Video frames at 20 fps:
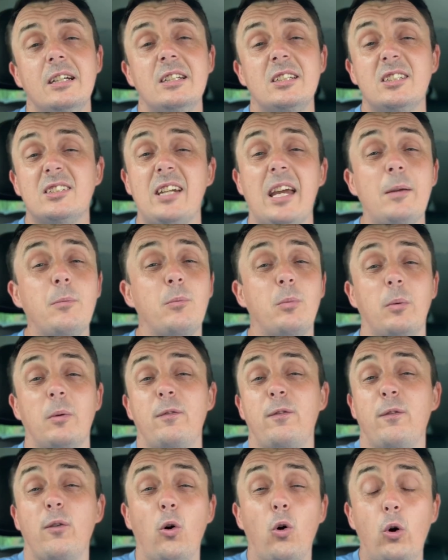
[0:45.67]
Same with
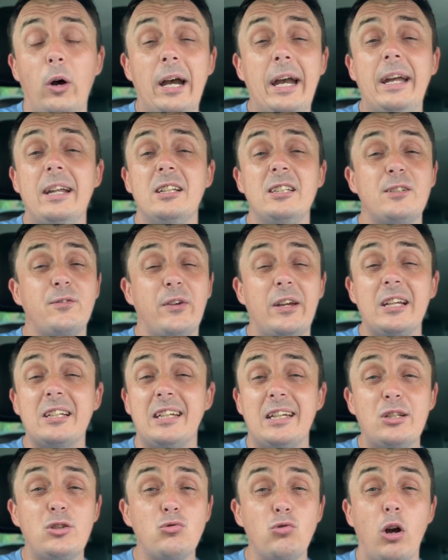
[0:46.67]
forehands, things
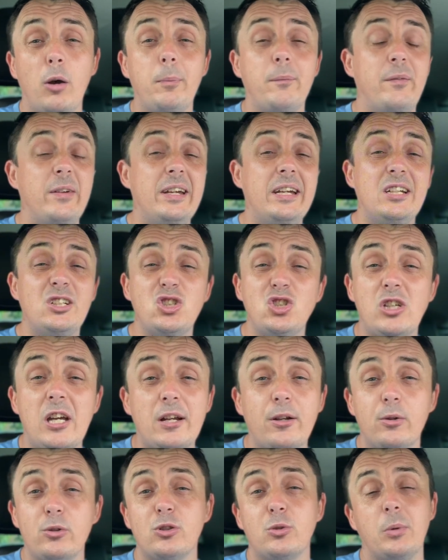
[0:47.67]
like drop feeds,
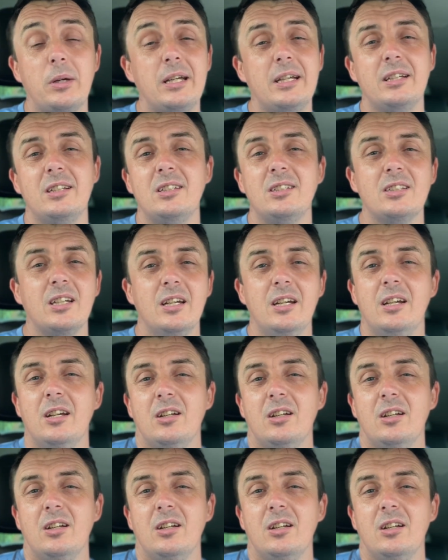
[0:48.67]
shadow swings.